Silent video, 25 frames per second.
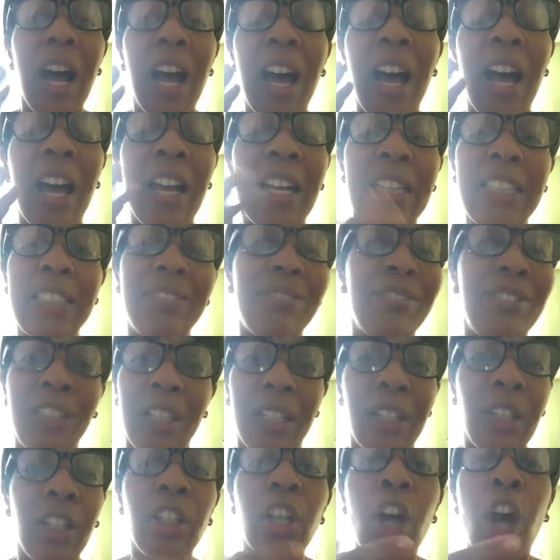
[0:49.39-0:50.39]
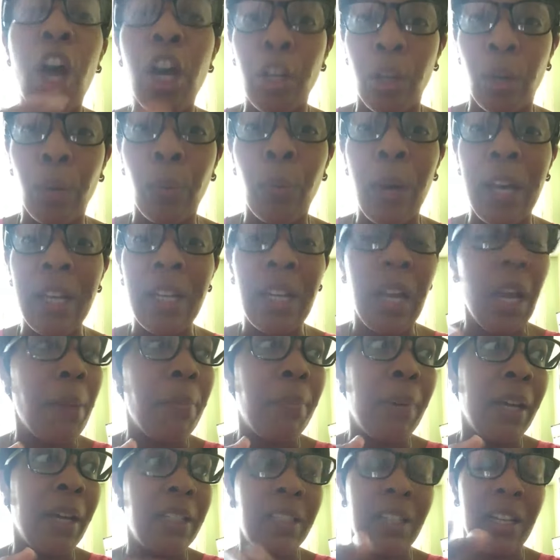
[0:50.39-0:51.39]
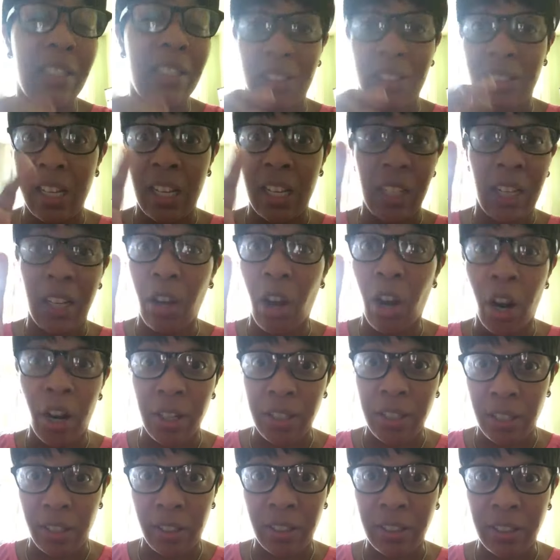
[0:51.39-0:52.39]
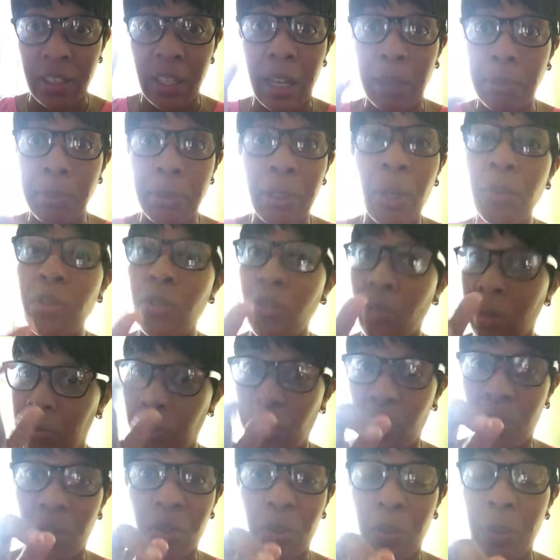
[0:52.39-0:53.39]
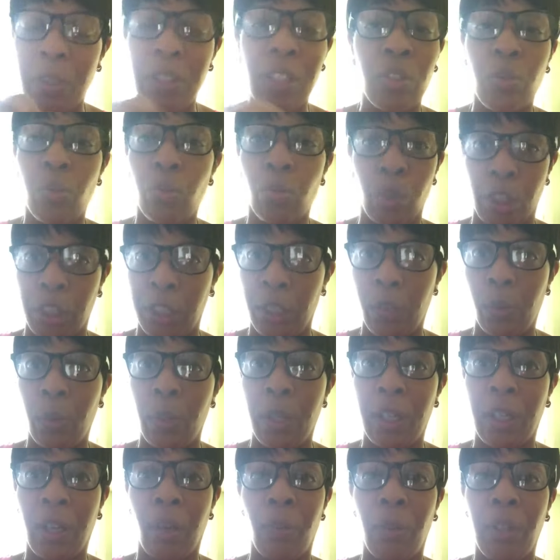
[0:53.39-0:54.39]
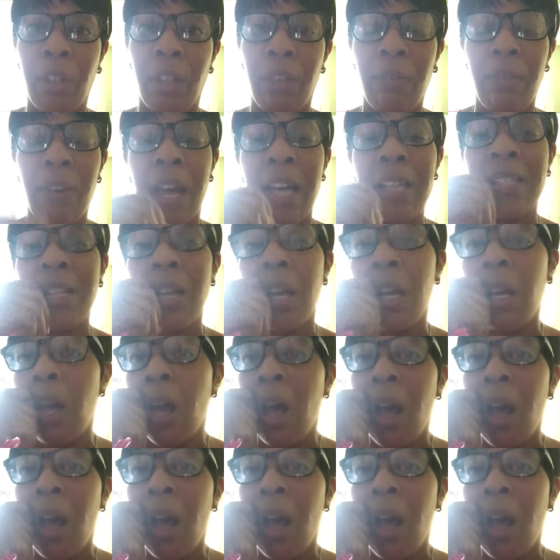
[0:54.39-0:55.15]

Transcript: I did a longer one, but it's taking harder to upload, so I'm just doing this really quick and really fast.